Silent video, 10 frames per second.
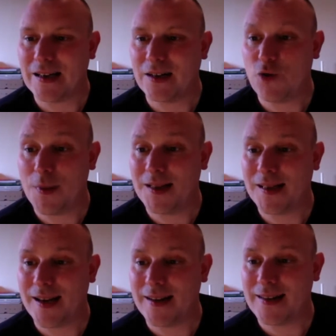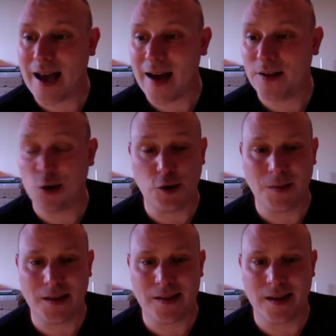Robin said, Dan, do you
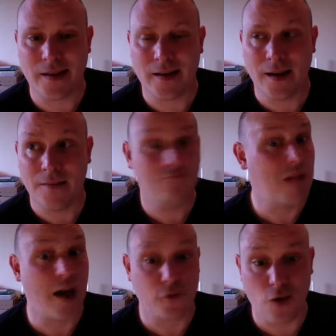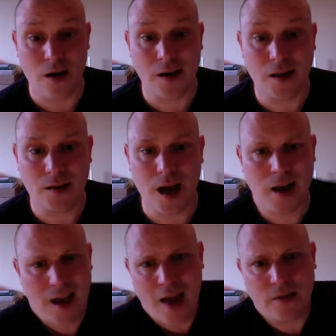meditate? I've tried,
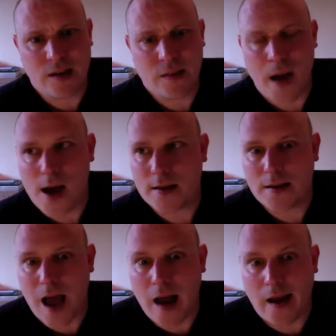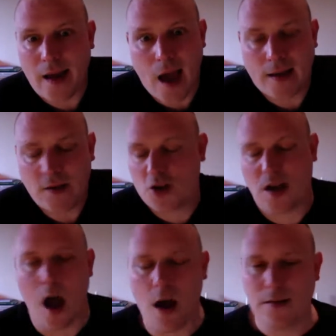and I have done in the past. I just
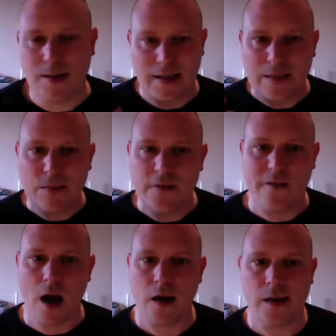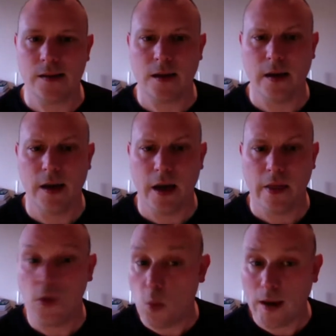can't seem to find
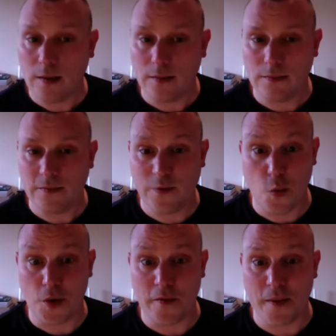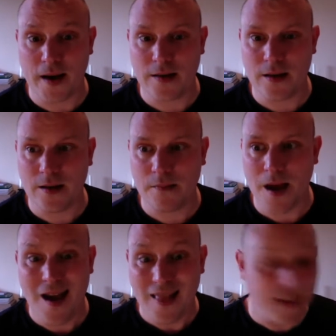the will, for want of a better term.
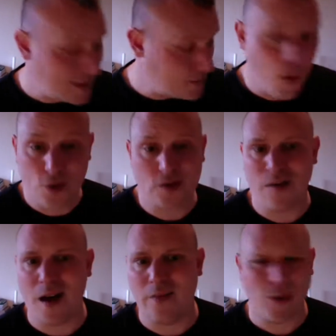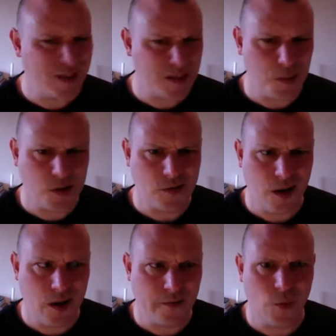Like, this box arrived. When did this box
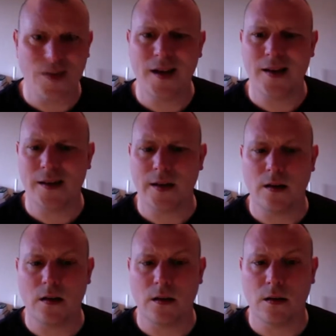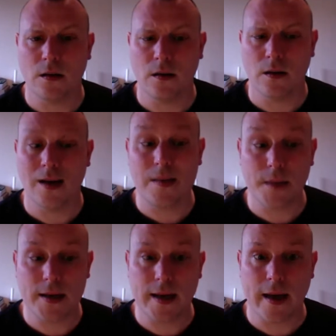arrive? What day is it? It's
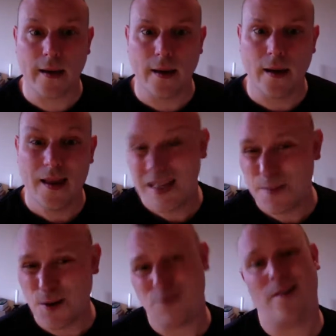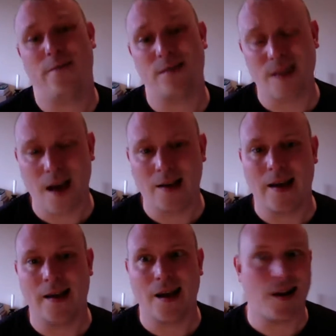Monday. This box arrived on
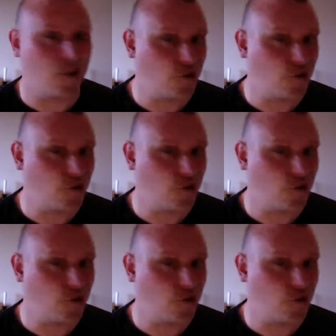Saturday, and